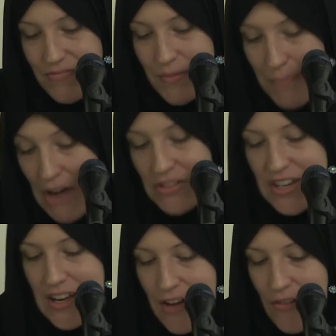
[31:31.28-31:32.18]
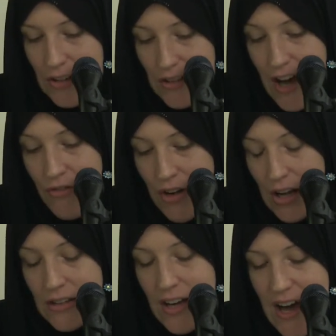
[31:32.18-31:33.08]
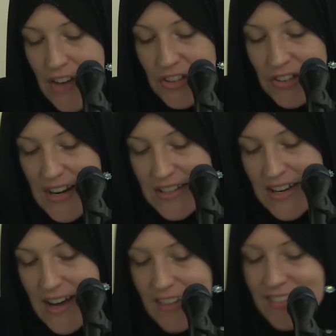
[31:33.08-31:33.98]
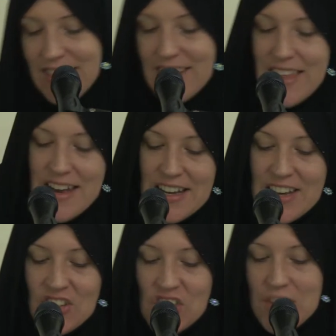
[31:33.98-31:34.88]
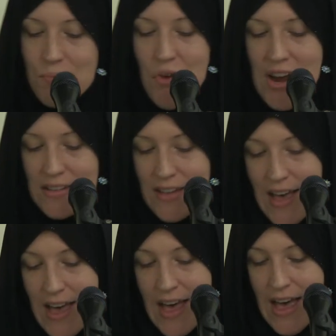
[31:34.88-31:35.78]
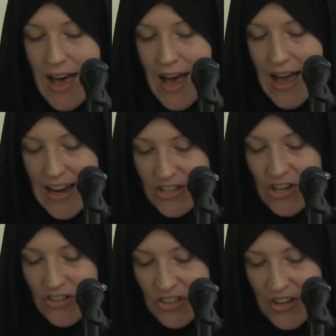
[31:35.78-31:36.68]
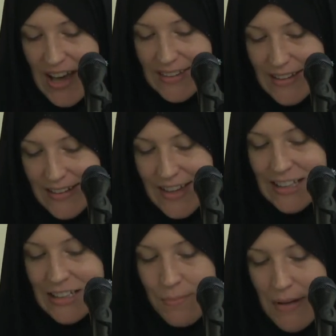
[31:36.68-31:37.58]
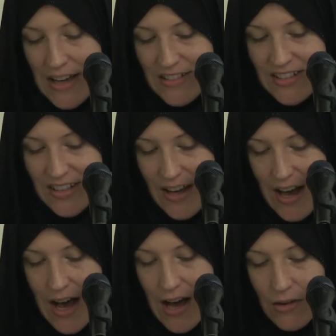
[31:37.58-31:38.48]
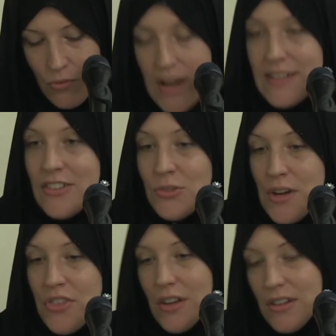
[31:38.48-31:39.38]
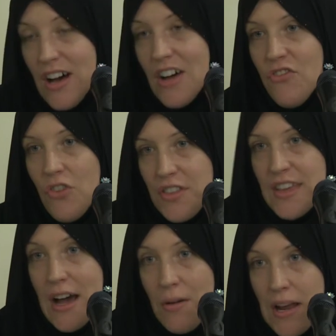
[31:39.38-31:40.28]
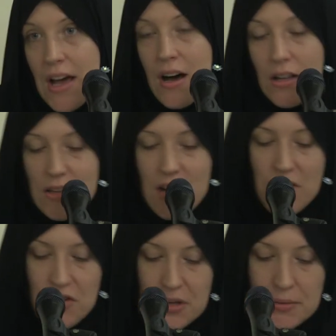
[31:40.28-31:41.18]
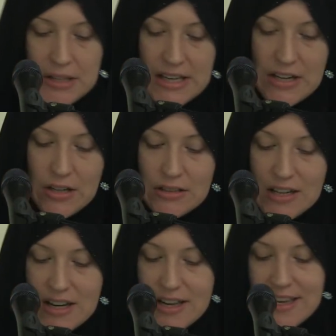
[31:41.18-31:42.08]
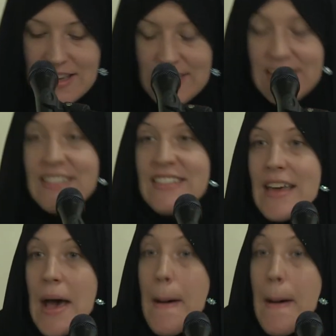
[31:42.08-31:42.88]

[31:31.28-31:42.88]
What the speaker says: bounty of what Allah has granted us. And then it gets to the point, he turns to us and says, but what is with Allah for the awliya Allah, or the wali Allah, is